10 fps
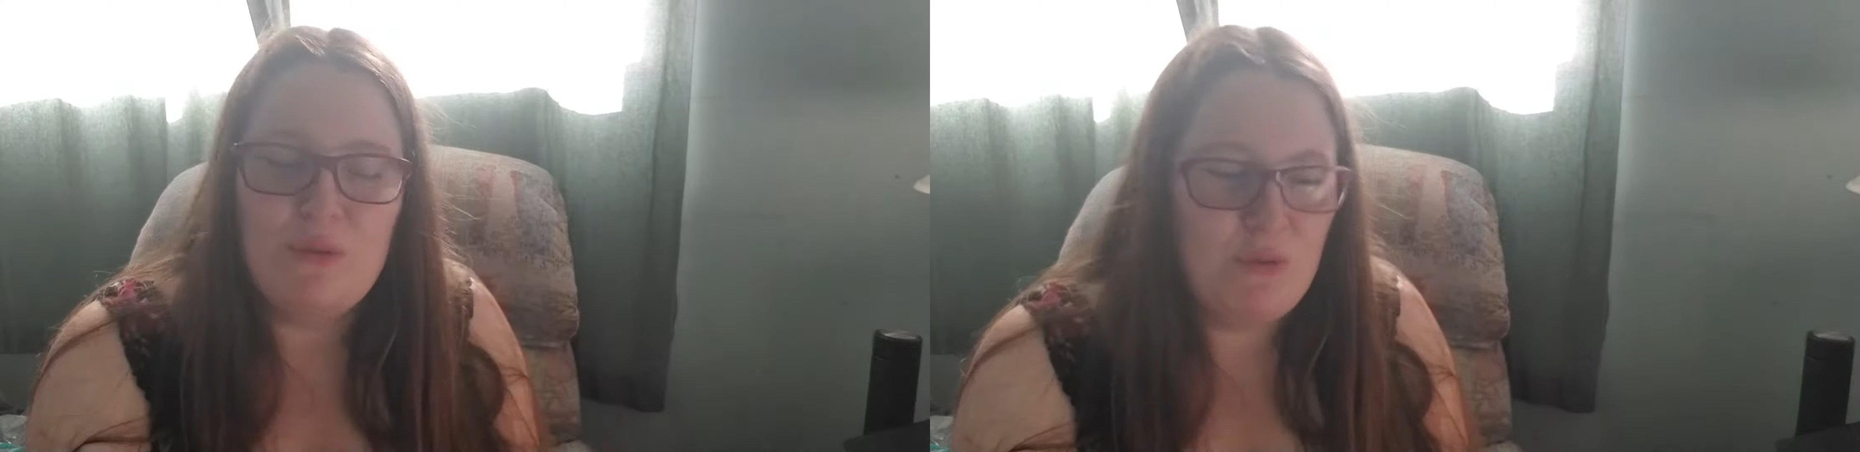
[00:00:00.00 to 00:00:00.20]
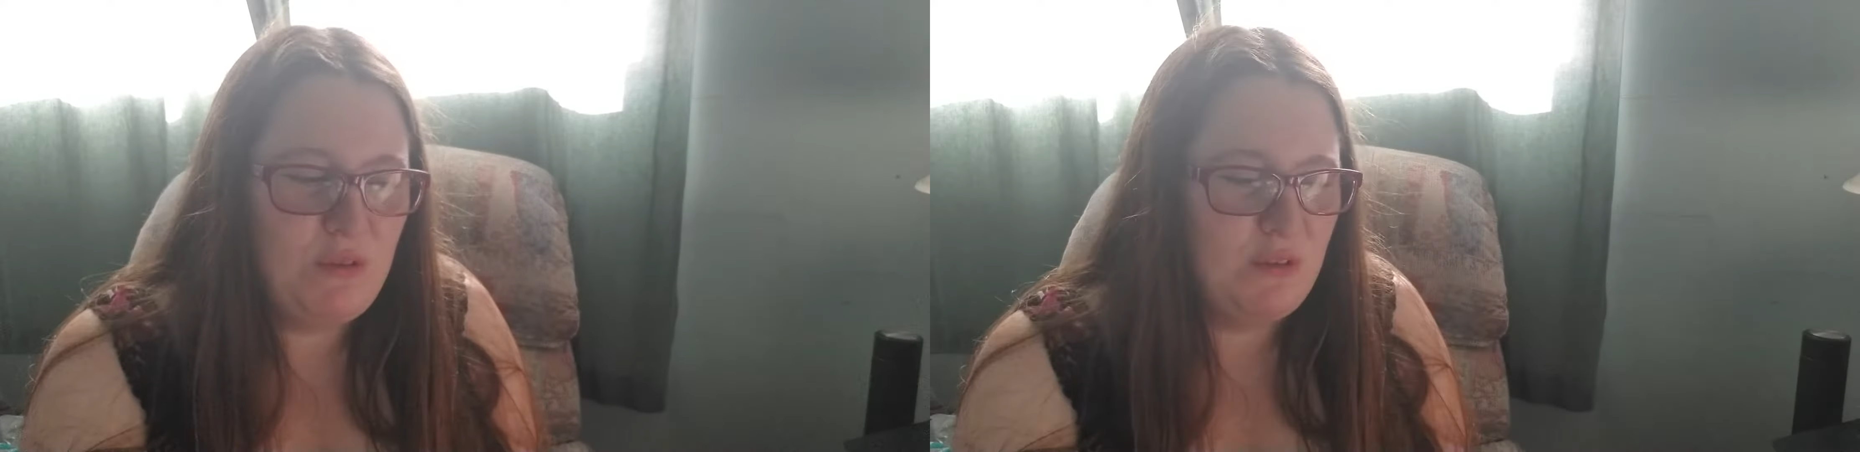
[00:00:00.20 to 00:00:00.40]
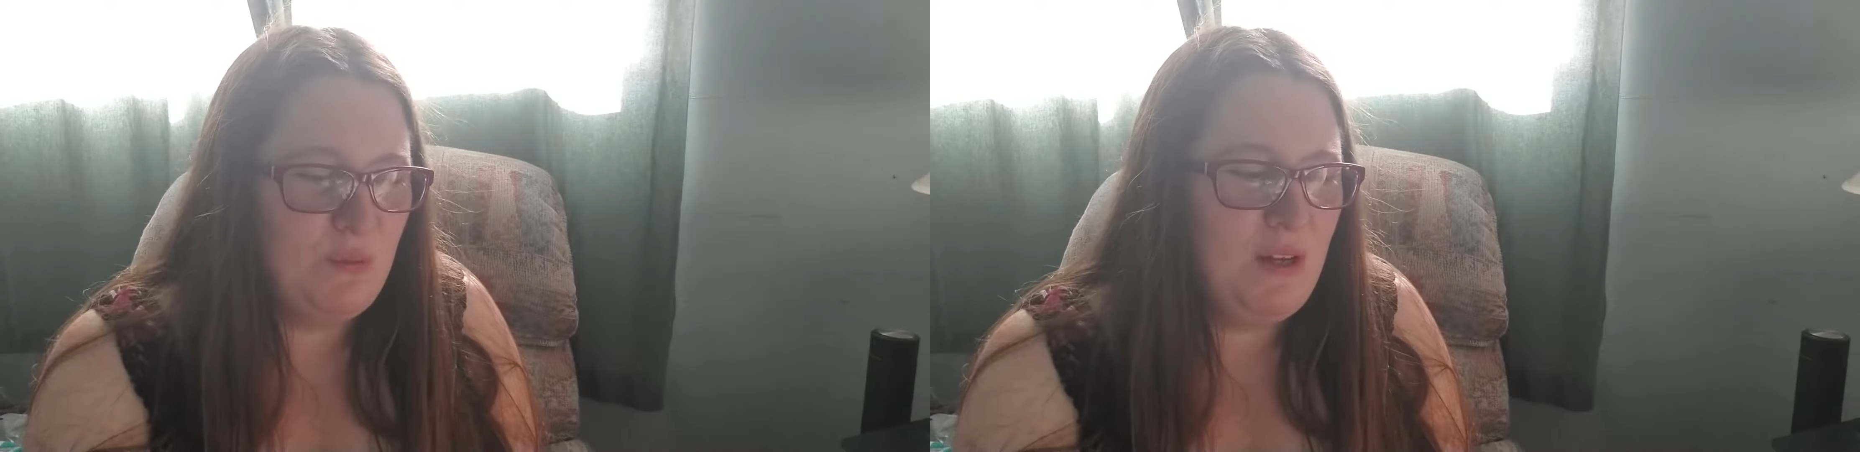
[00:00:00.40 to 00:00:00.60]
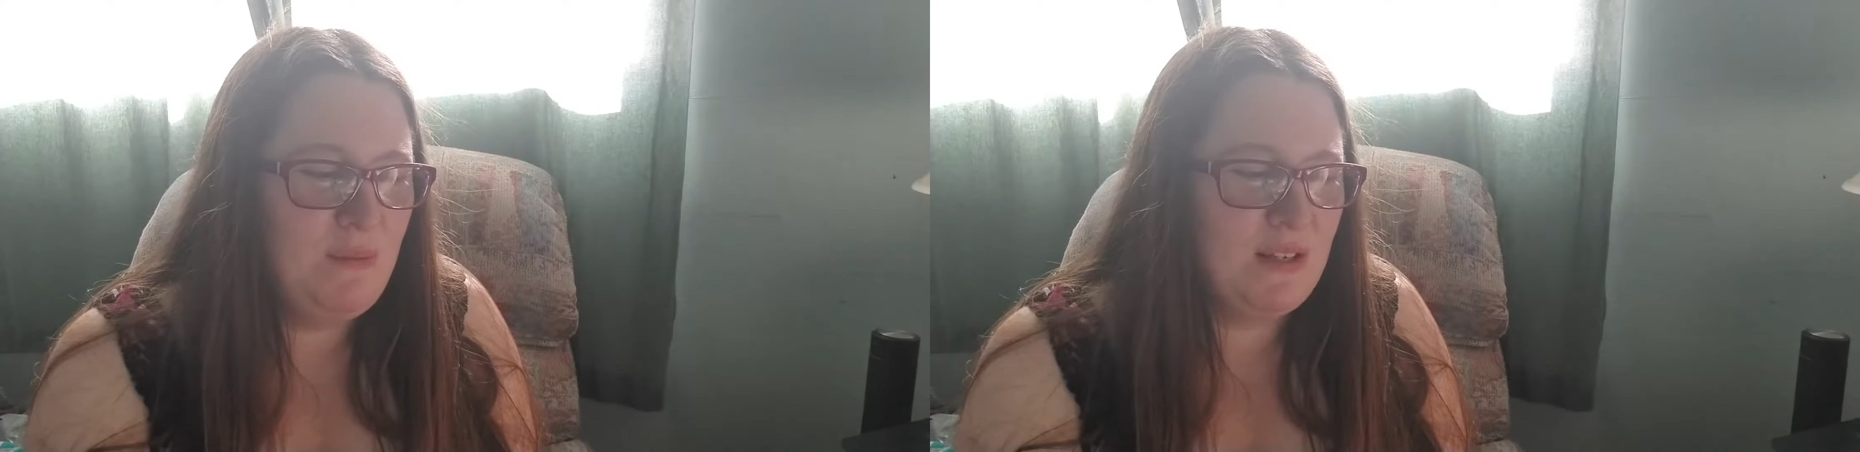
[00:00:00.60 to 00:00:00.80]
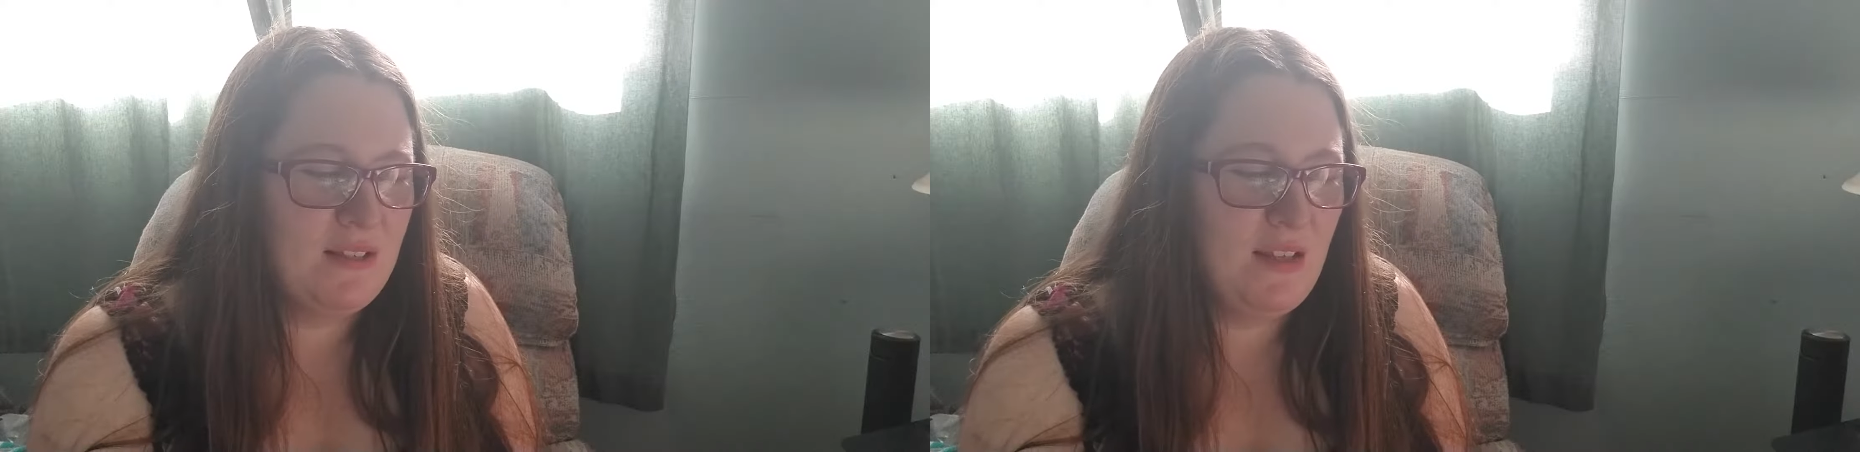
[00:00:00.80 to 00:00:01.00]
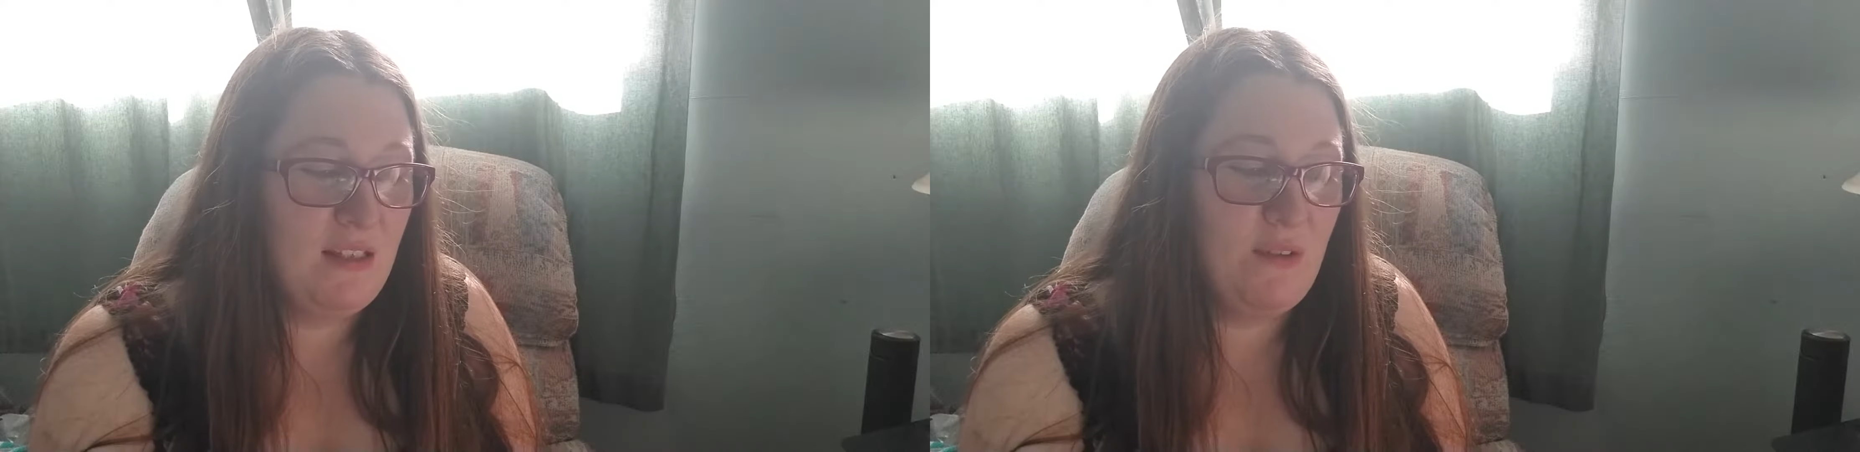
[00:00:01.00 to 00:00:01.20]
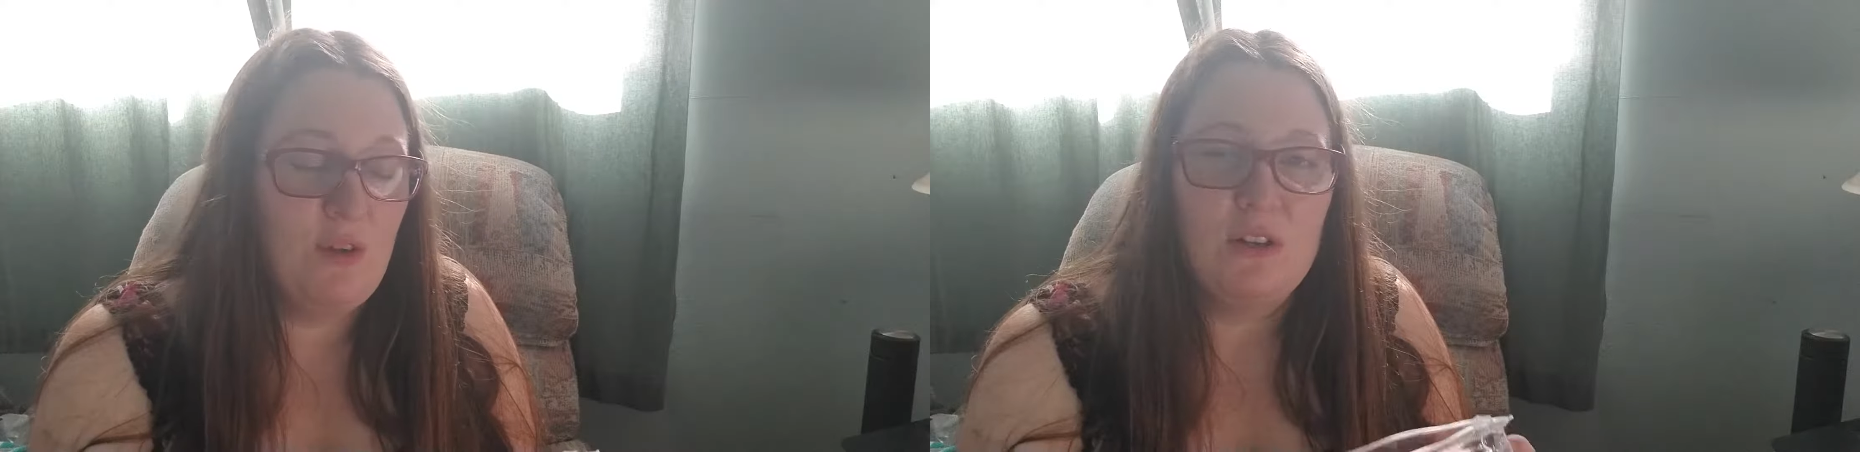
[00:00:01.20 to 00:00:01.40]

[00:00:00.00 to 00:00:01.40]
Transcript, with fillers: throw these away because like they've got